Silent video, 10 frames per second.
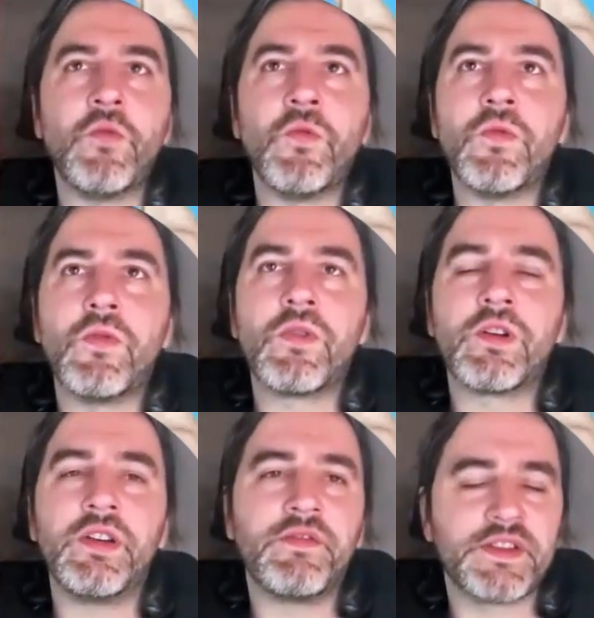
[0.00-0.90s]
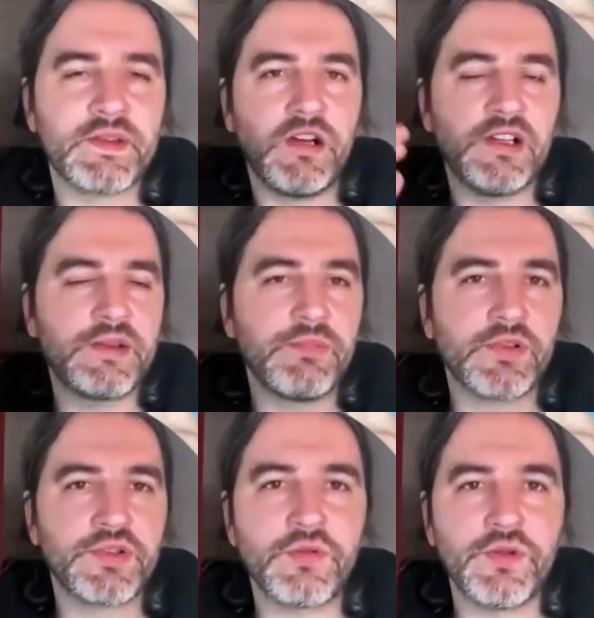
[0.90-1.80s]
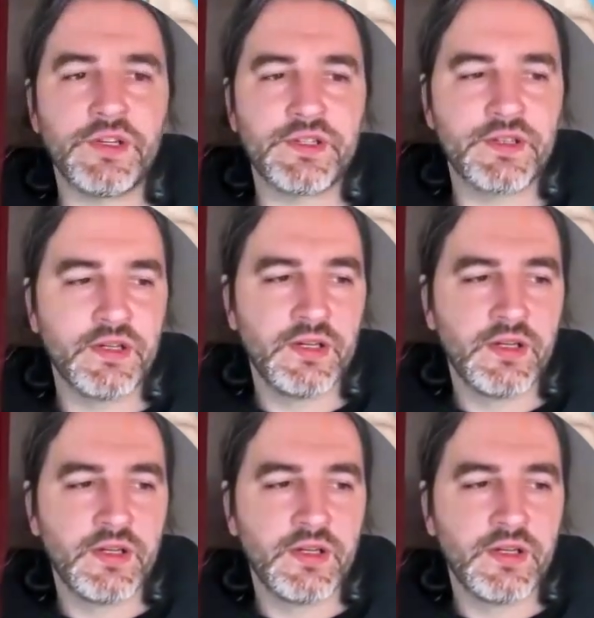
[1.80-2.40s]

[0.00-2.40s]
Or if it's a multiple choice